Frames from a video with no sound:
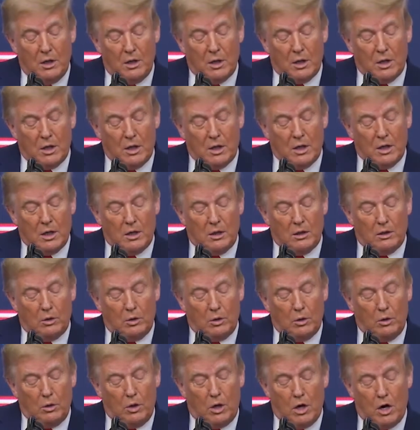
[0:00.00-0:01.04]
Uh,
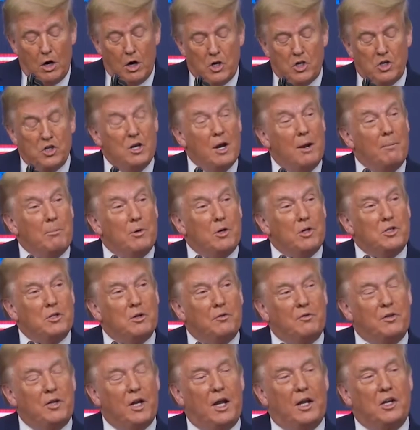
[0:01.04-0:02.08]
large numbers
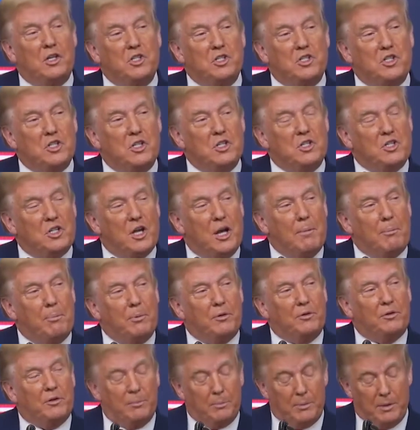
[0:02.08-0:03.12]
of tests and
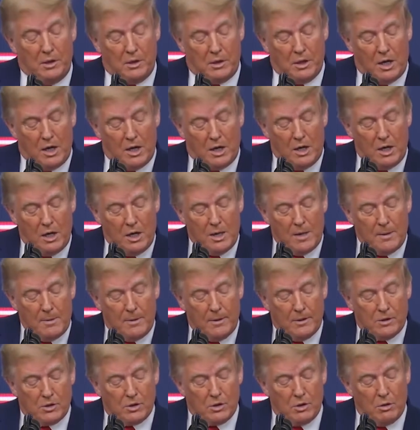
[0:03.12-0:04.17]
samples have been done,
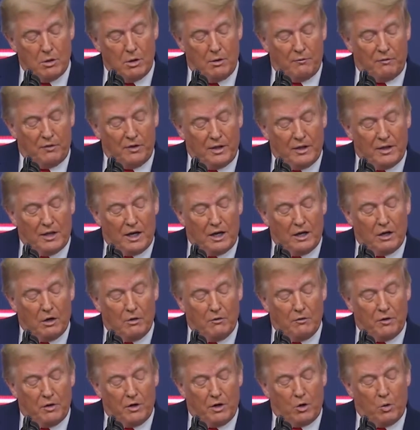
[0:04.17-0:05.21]
so hopefully that'll go
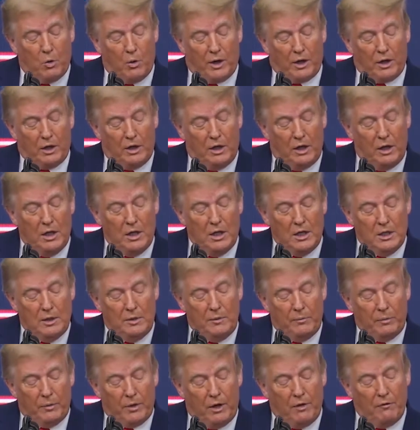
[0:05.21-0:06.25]
very quickly.
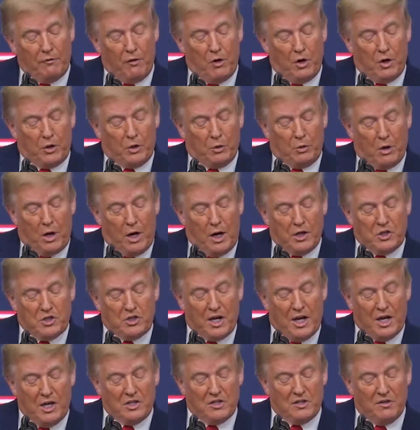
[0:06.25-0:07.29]
If authorized,
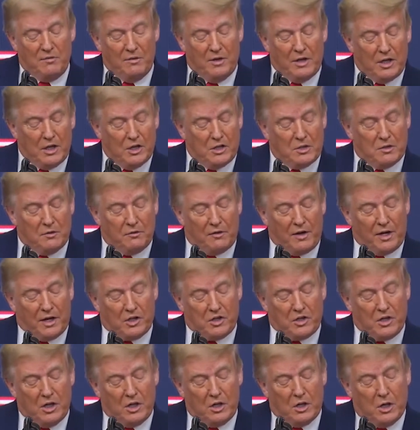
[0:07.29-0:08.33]
tens of millions of
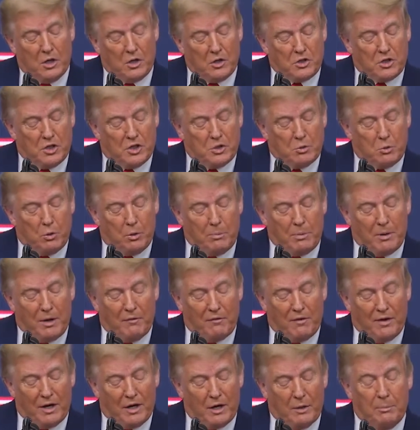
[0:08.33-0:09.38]
vaccine doses will be
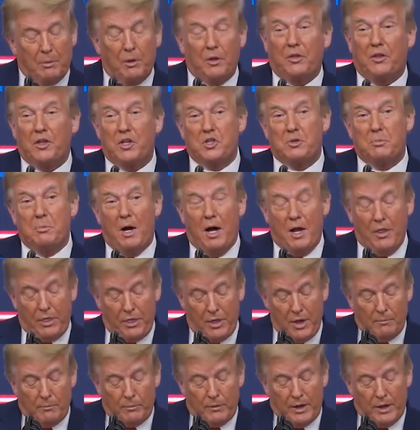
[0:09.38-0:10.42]
available this
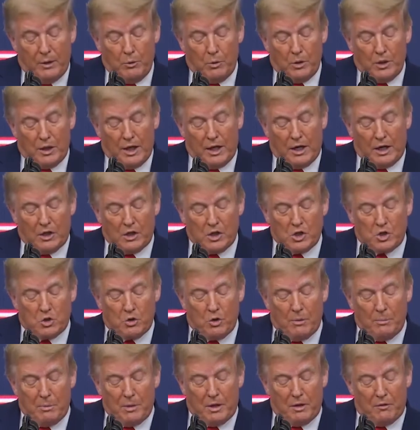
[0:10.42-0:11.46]
month, and we'll get it
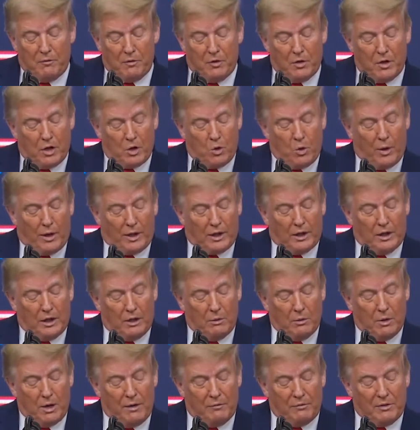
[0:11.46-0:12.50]
distributed very quickly.
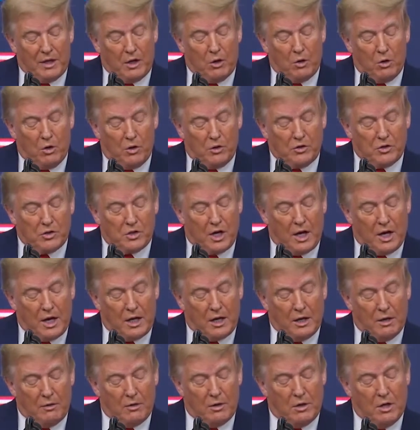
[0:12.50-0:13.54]
We'll have that all
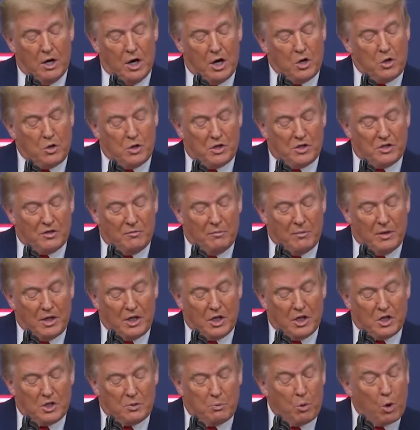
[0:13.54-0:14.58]
set, and hundreds of
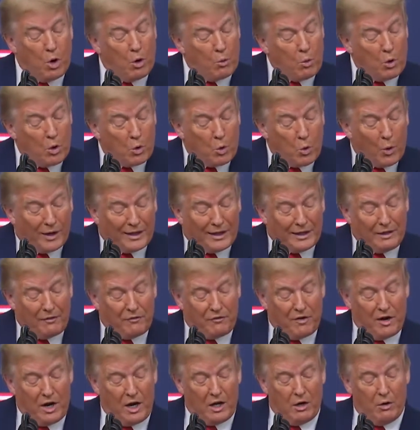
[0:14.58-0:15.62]
millions more will quickly
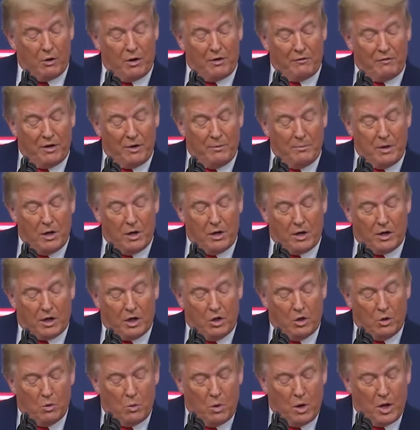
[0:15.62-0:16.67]
follow. Every
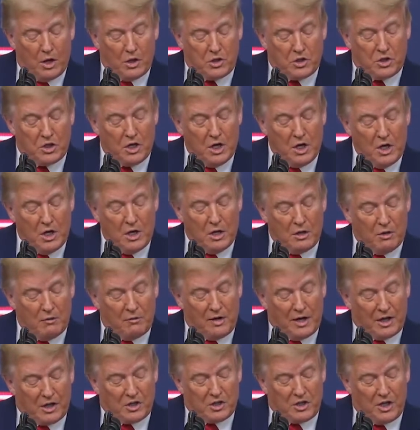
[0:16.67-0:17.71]
American who wants the
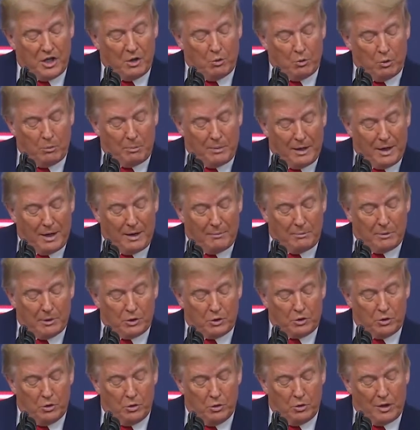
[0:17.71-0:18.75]
vaccine will be able
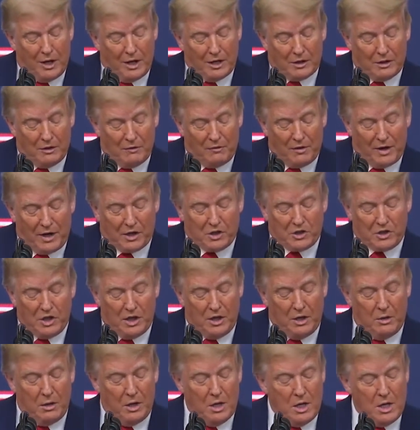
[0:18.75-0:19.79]
to get the
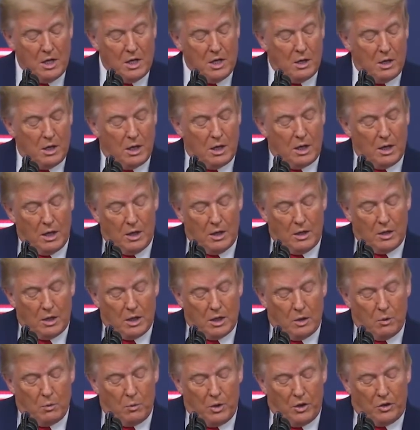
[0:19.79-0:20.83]
vaccine and
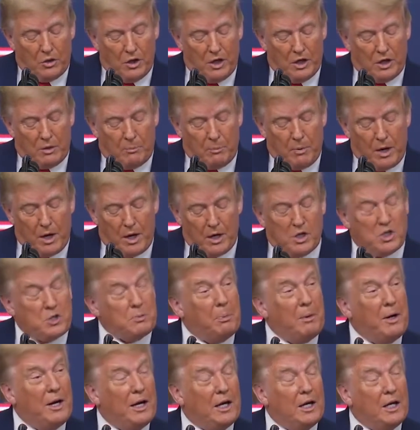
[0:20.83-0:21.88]
uh, we think by
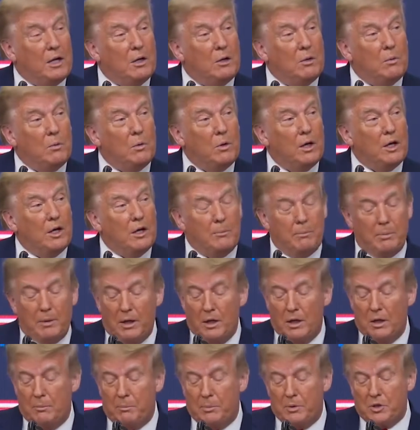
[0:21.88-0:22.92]
spring, we're going to be
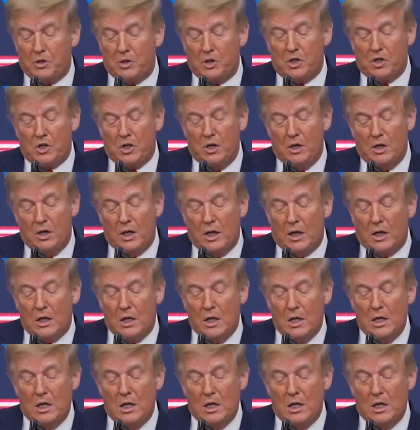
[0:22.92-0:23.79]
in a position that